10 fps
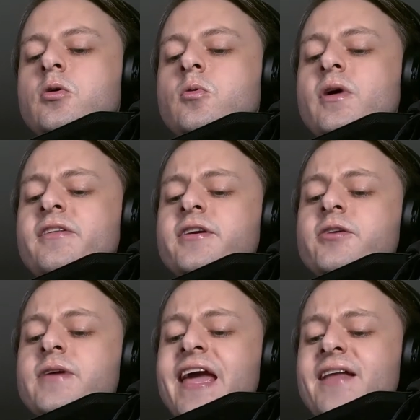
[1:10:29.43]
whether you
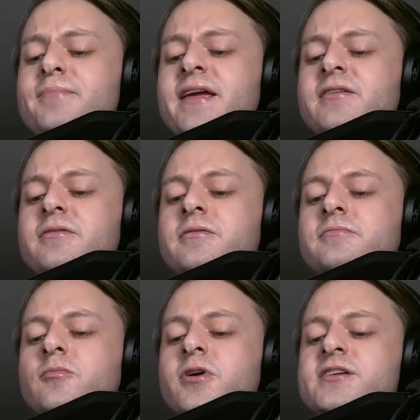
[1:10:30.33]
can make
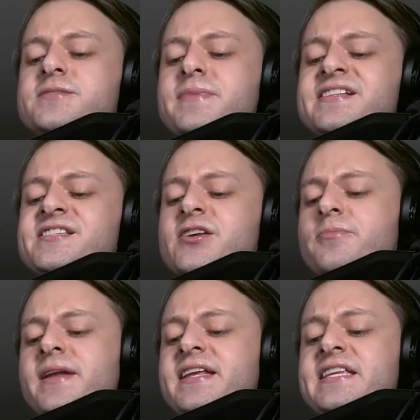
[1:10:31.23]
words mean so
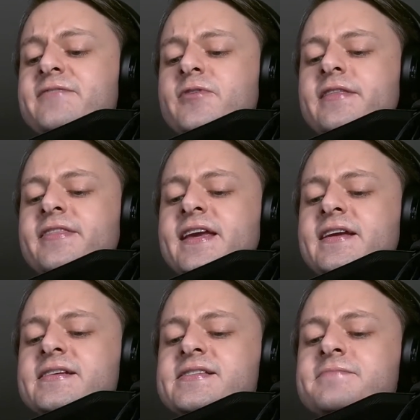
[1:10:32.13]
many different
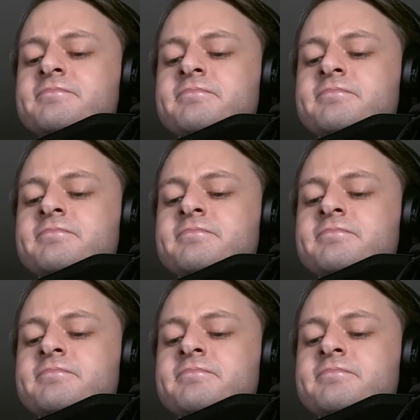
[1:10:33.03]
things.